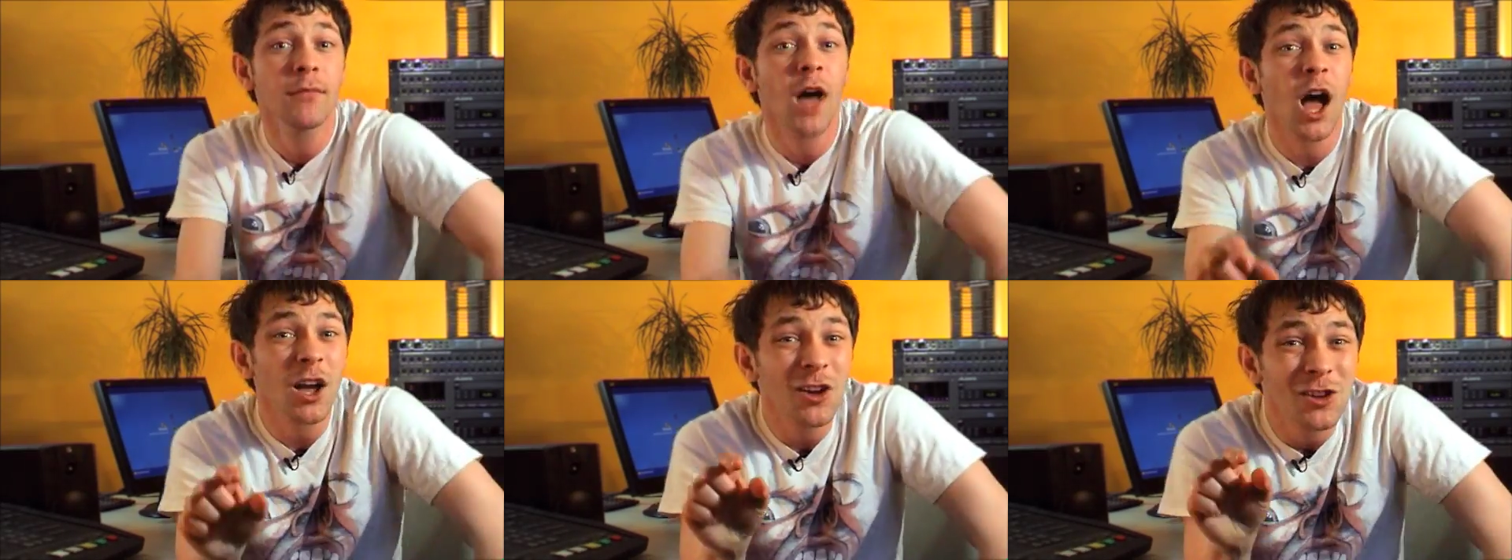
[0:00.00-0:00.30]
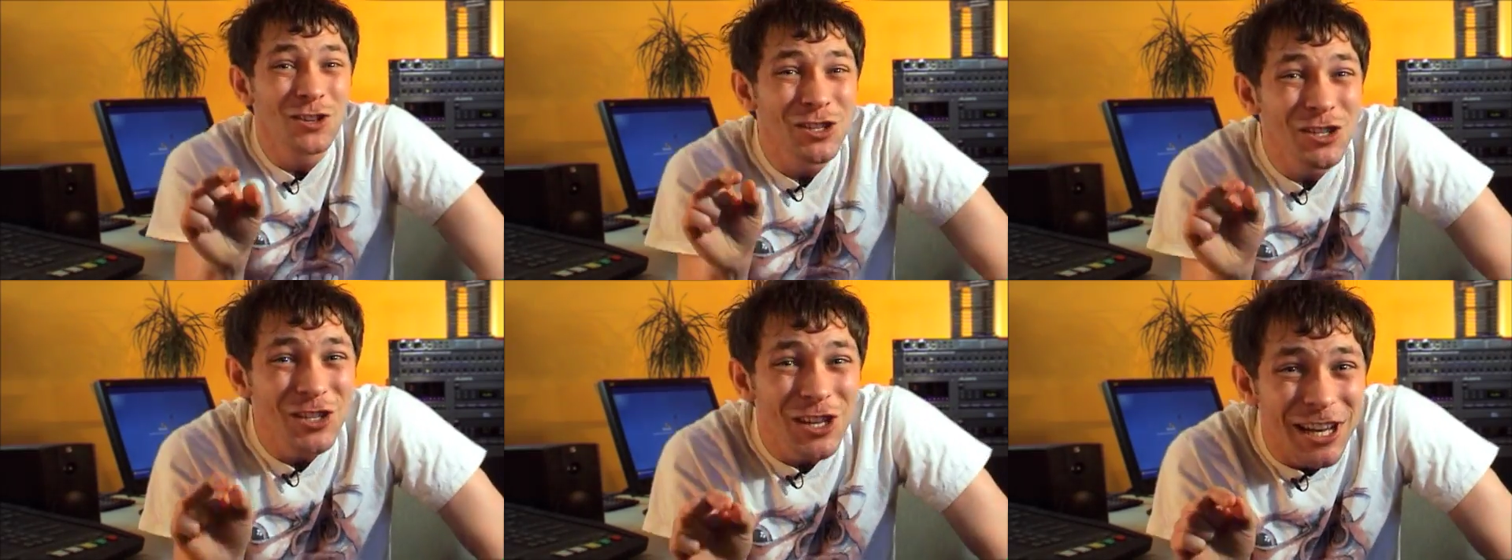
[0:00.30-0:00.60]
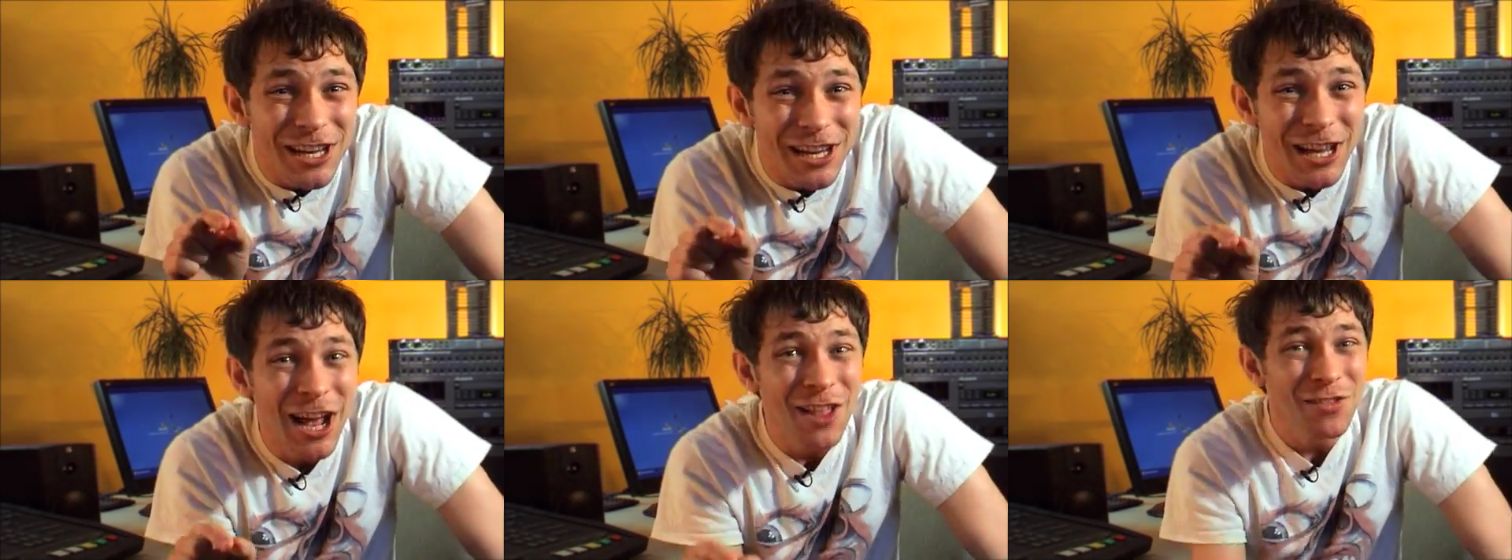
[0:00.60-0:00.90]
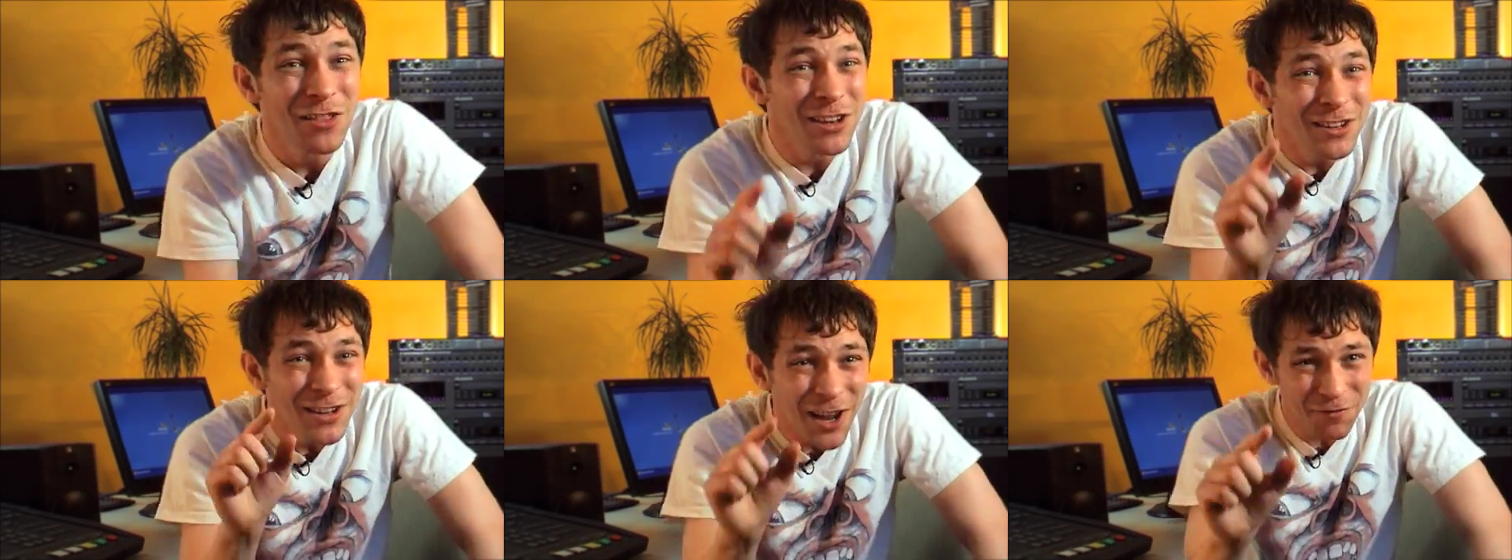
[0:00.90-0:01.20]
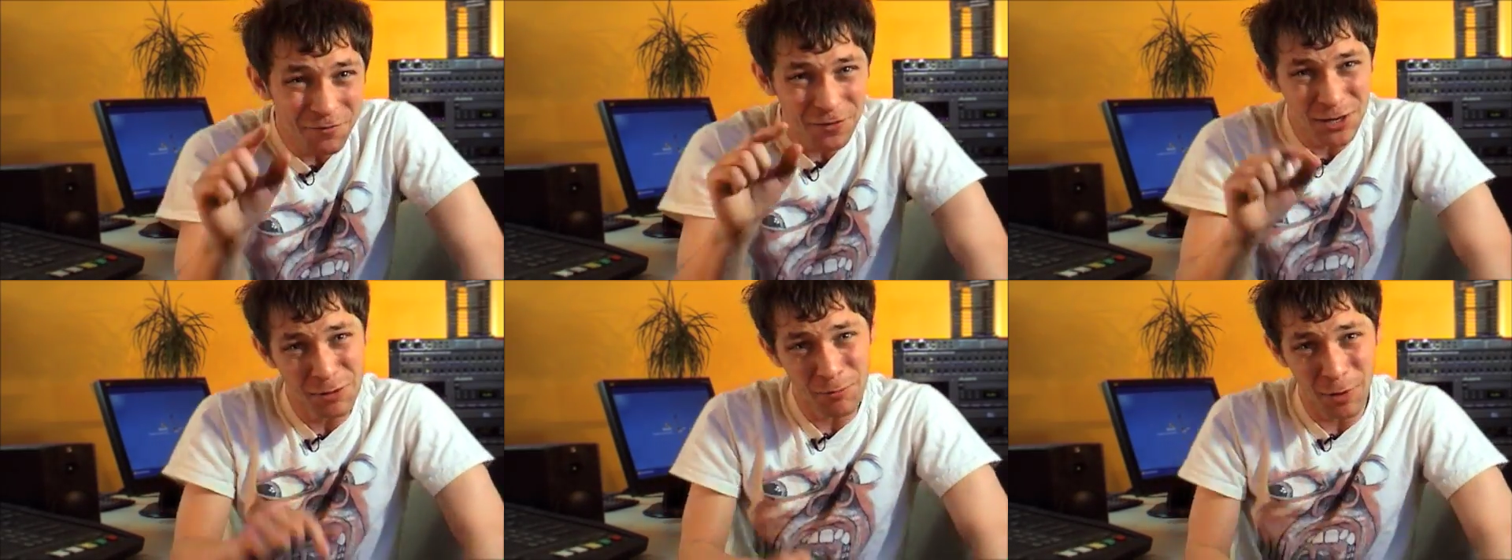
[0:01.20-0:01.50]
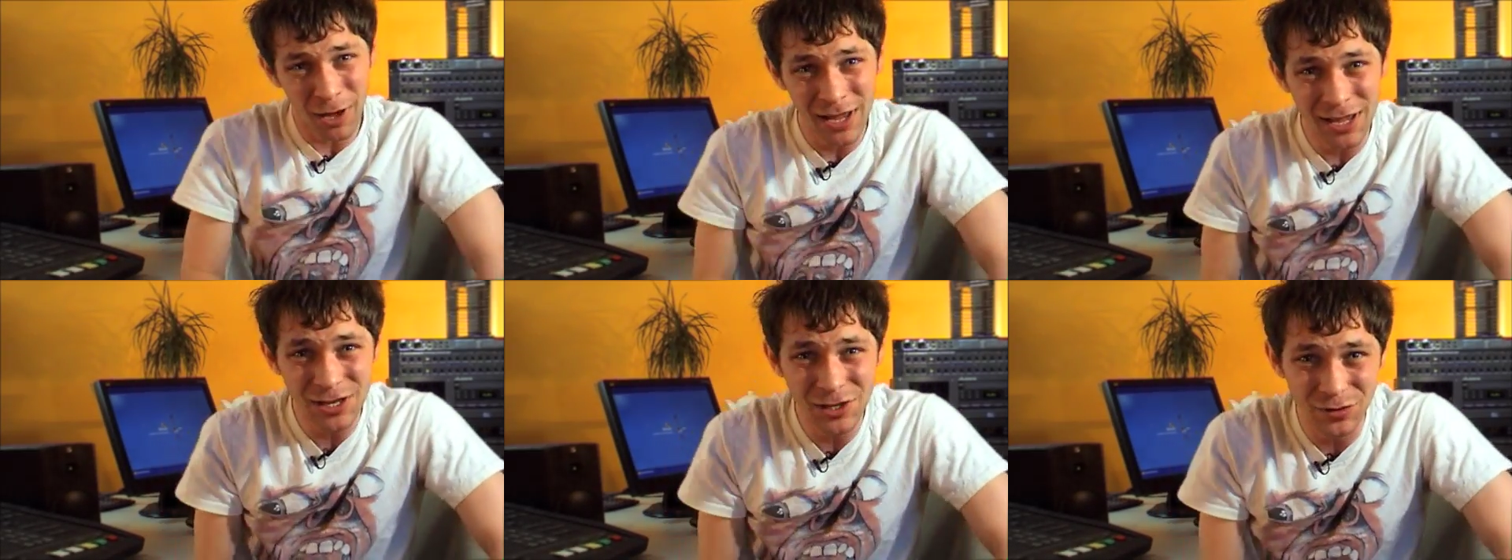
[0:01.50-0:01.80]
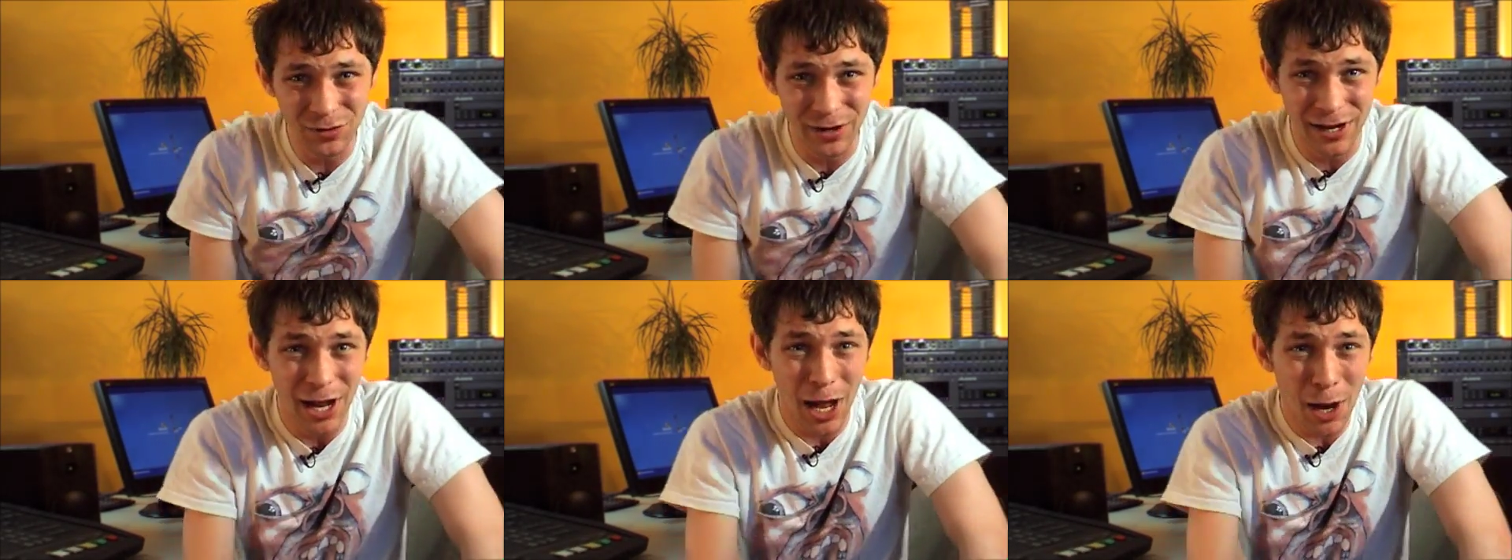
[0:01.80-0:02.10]
I could see that nothing in my
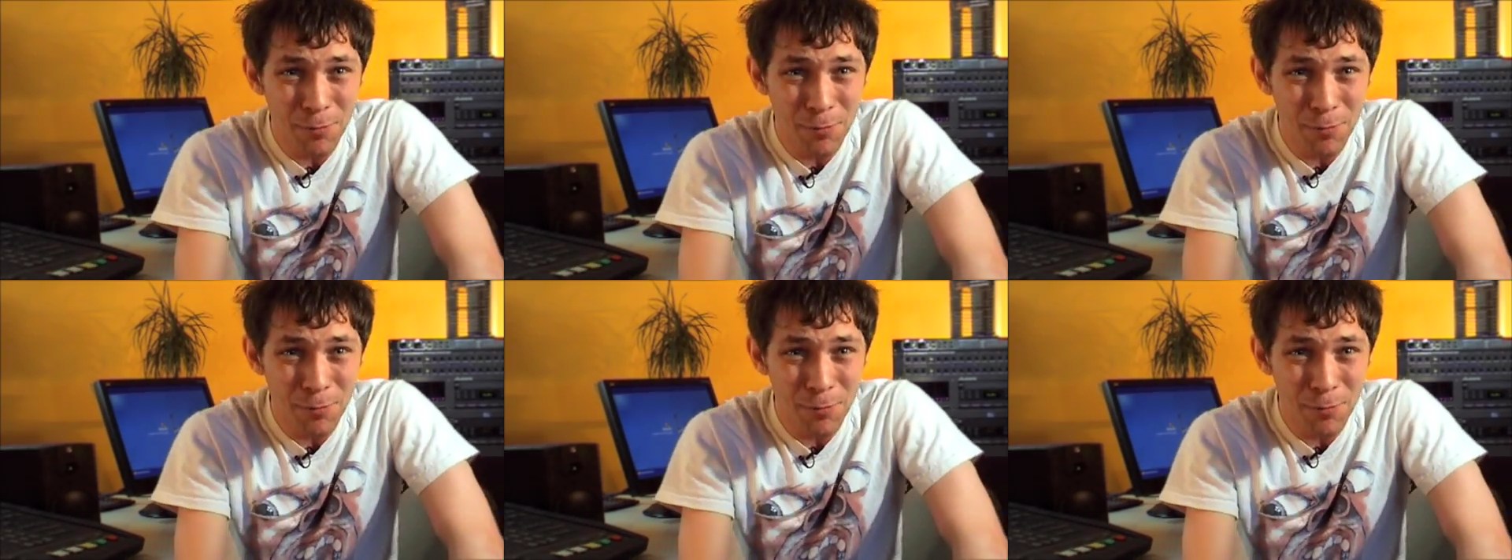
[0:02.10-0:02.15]
history